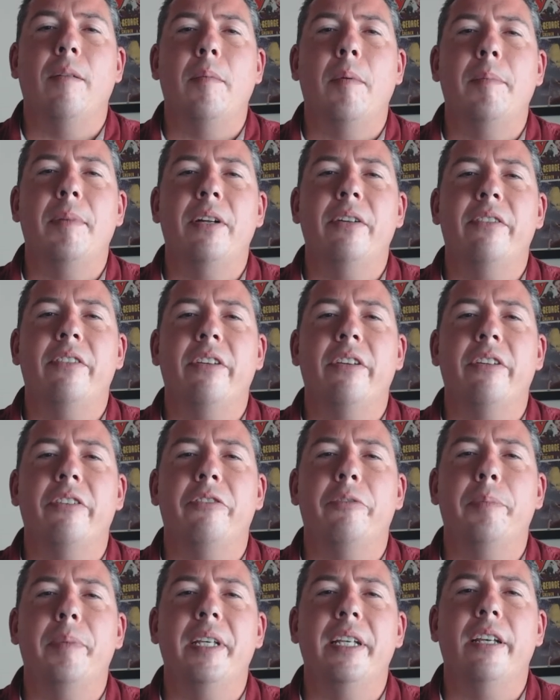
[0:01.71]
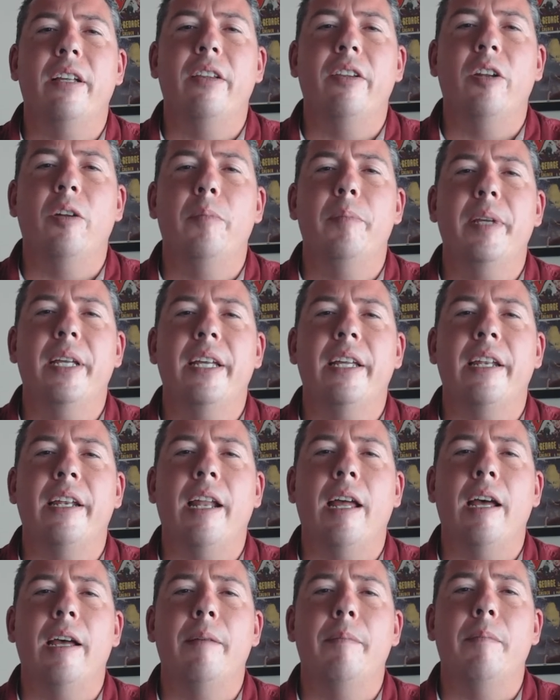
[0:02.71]
I'm about to speak a little bit
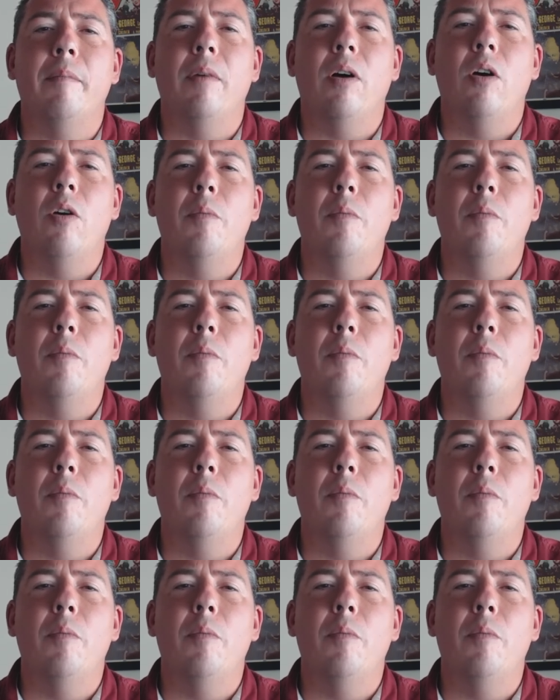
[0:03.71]
and I'm